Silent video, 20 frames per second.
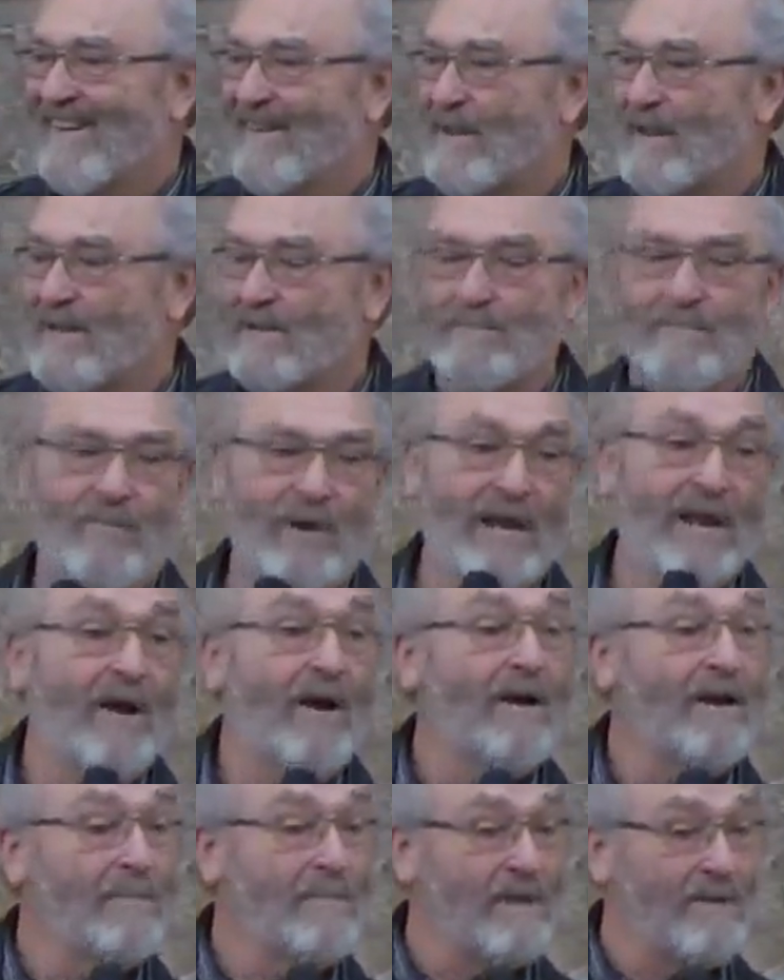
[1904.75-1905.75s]
I mean, it's really
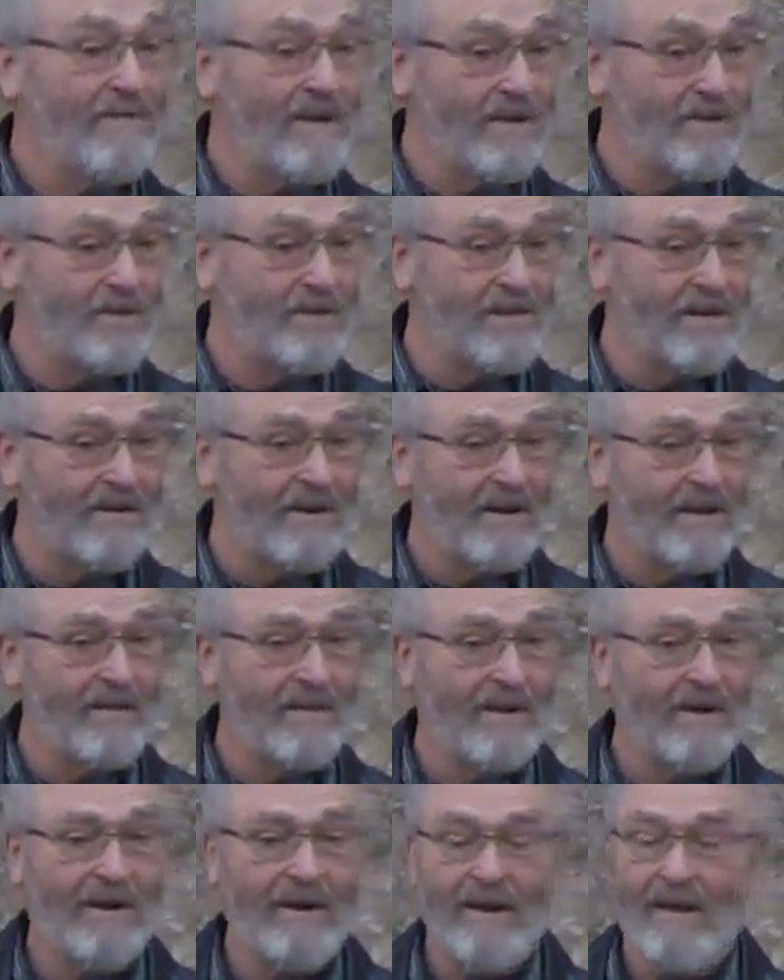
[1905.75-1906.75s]
hard to be a
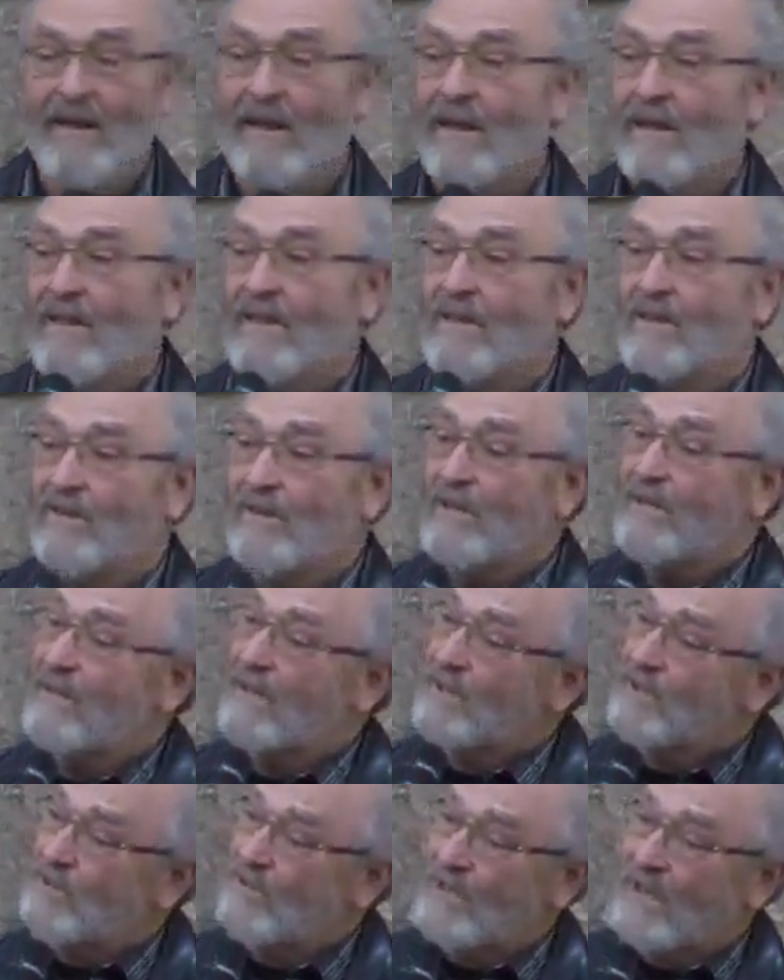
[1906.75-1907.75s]
vegetarian there. The only
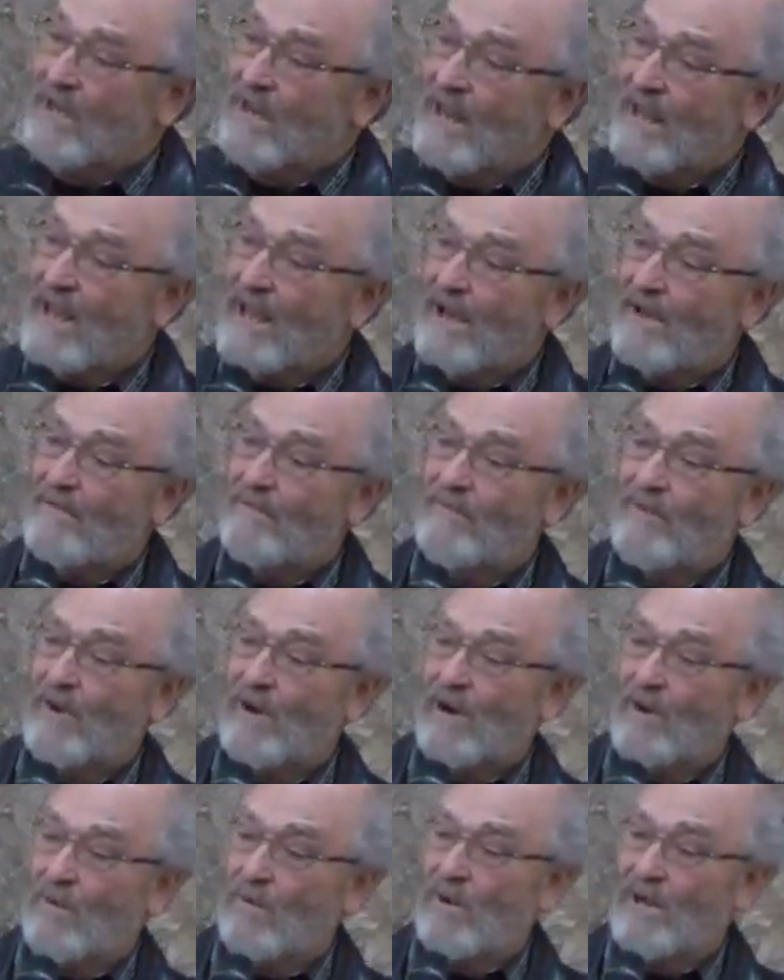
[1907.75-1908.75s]
things you can have
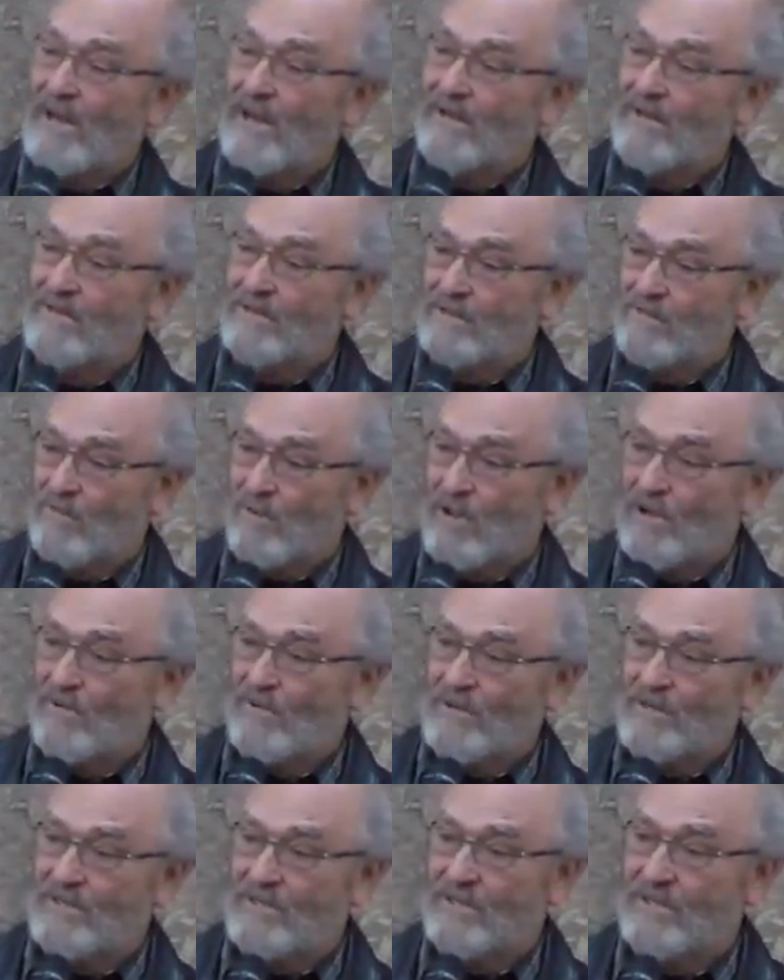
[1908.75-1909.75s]
are whales,
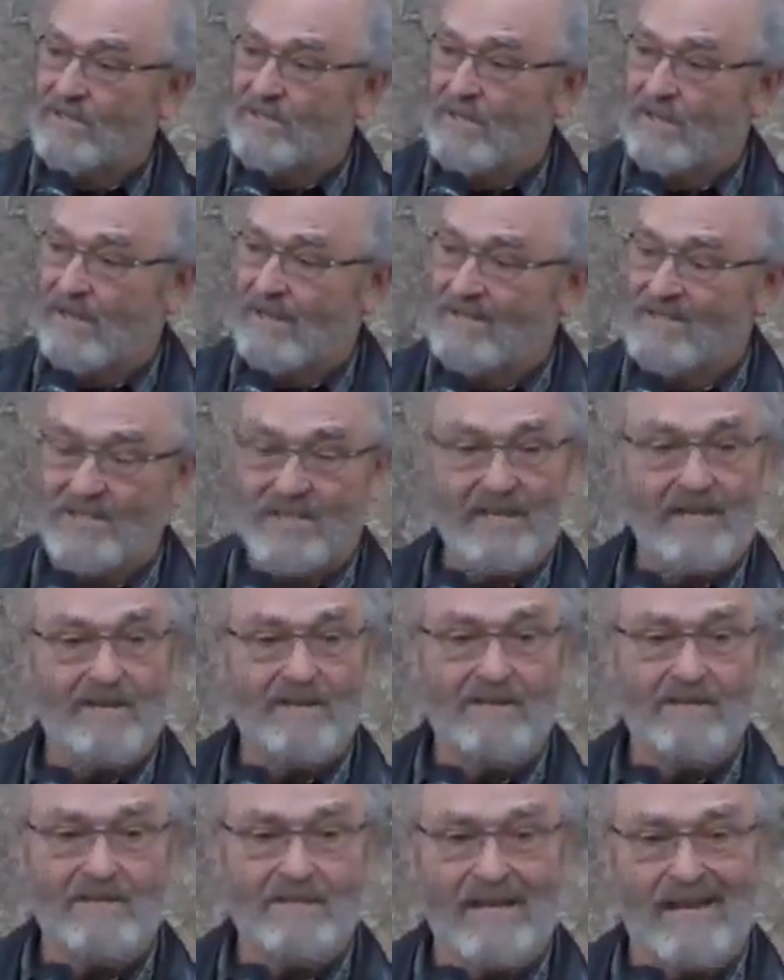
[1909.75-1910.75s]
walruses,
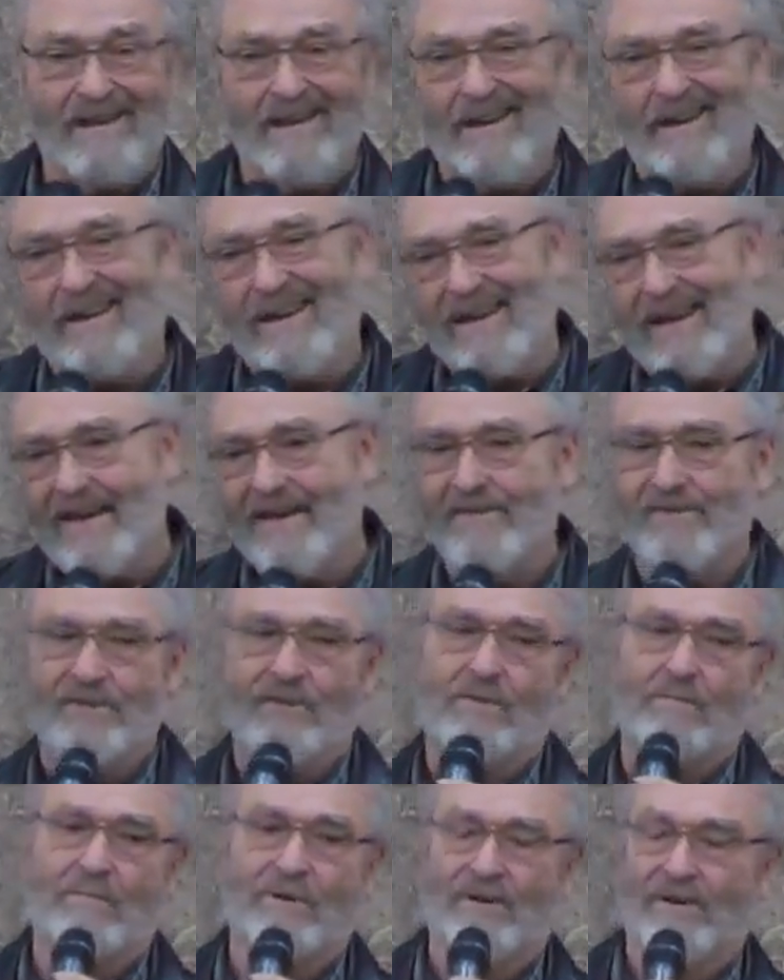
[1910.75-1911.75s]
seals, and an
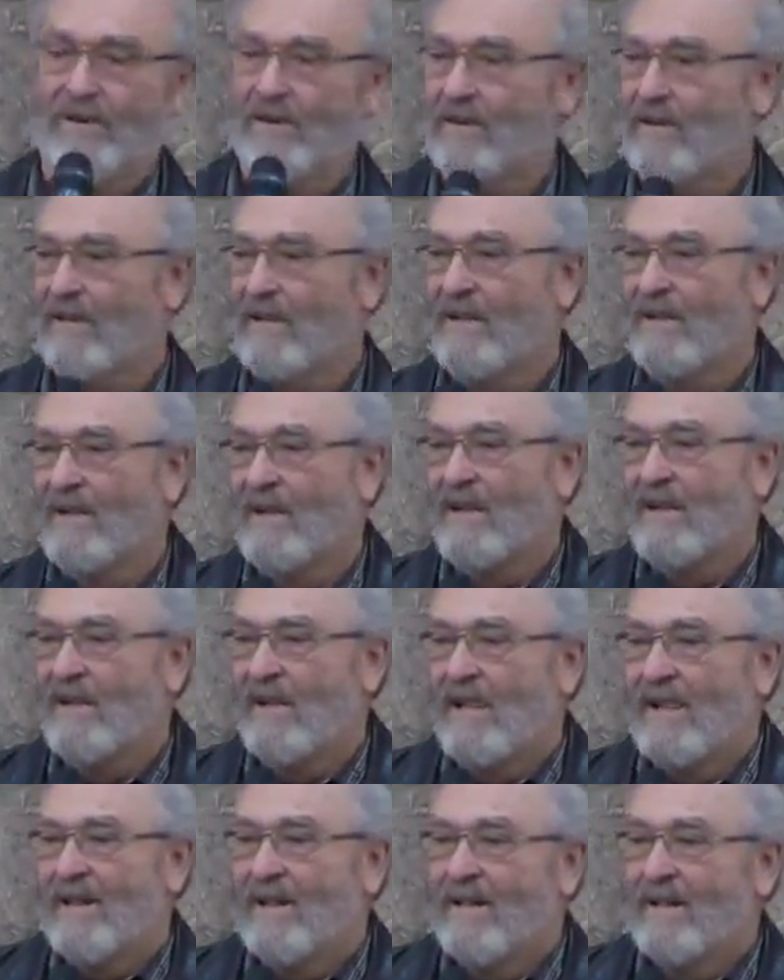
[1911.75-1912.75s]
occasional bird.
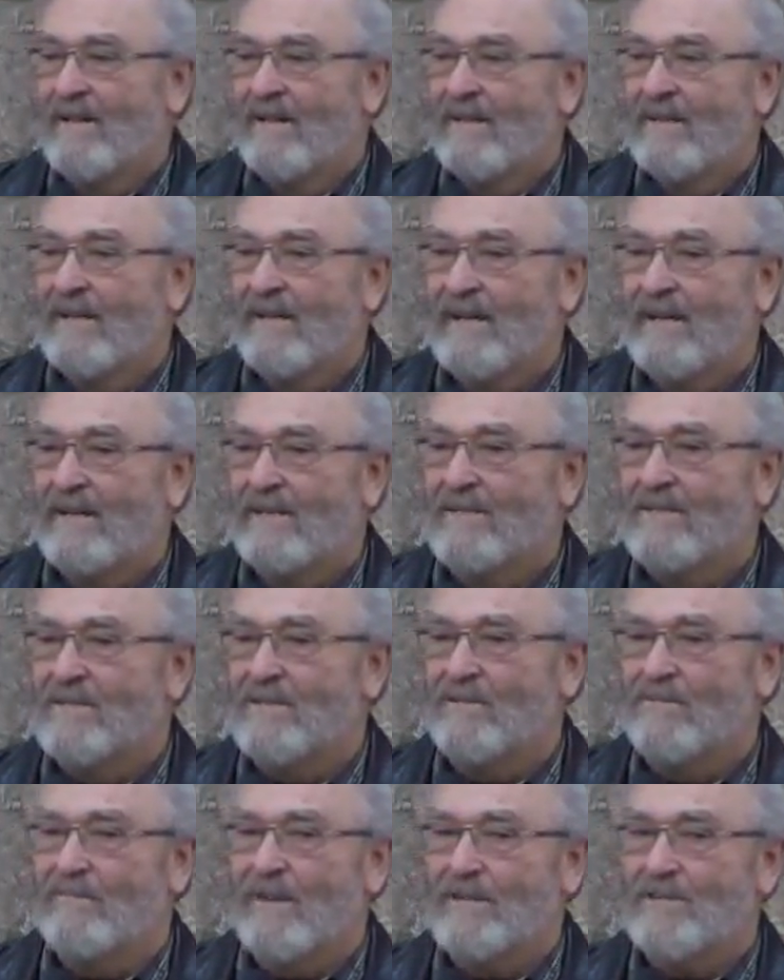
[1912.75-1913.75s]
So